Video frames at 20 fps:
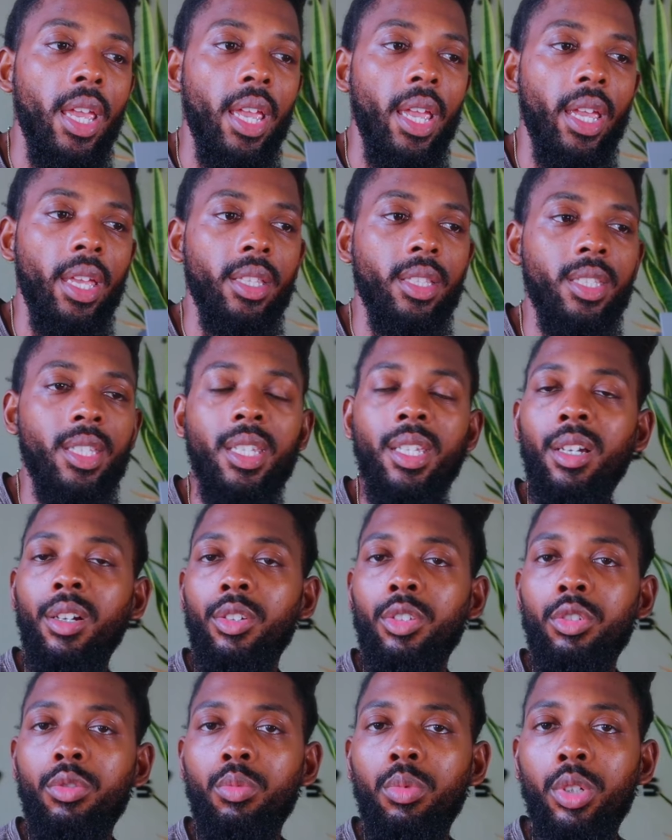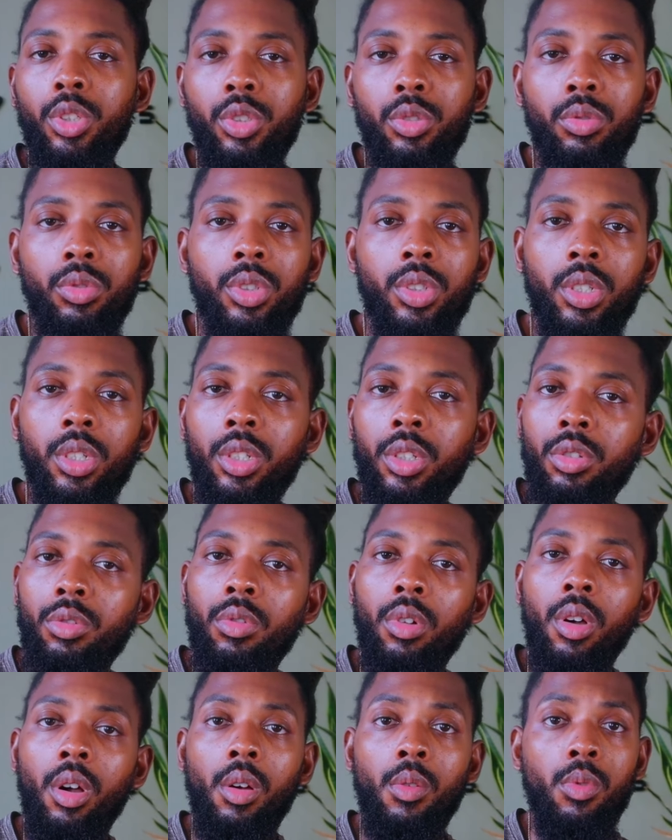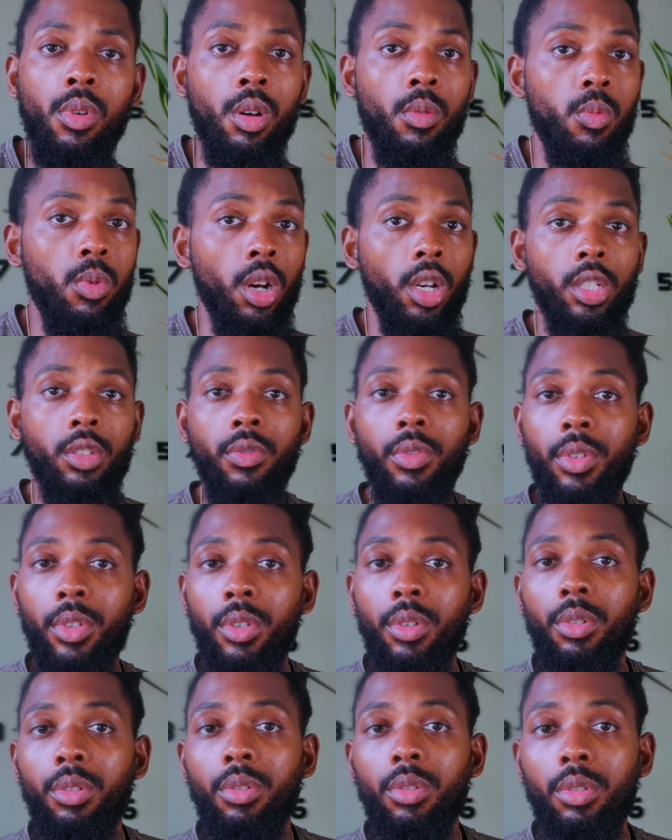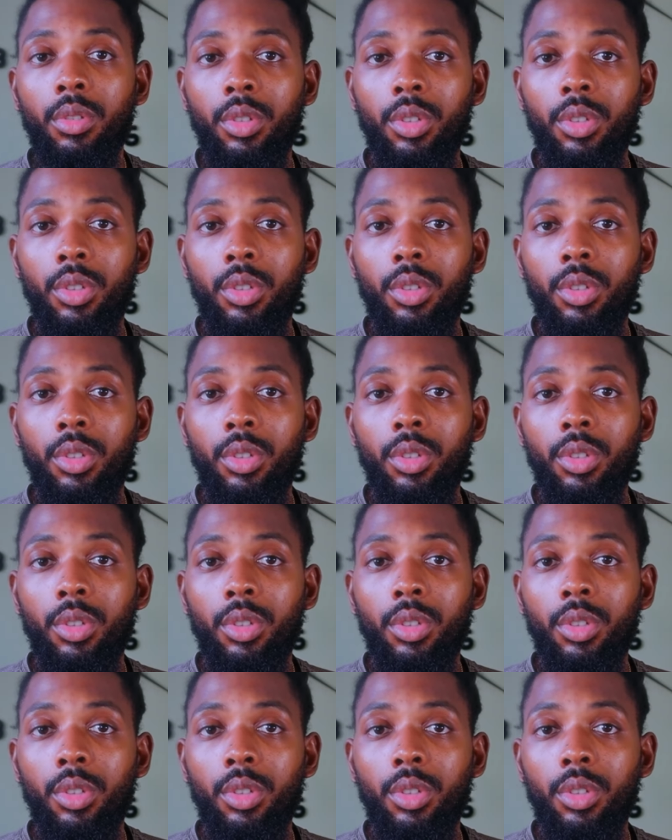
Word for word: and tell you what you should do or what works for you.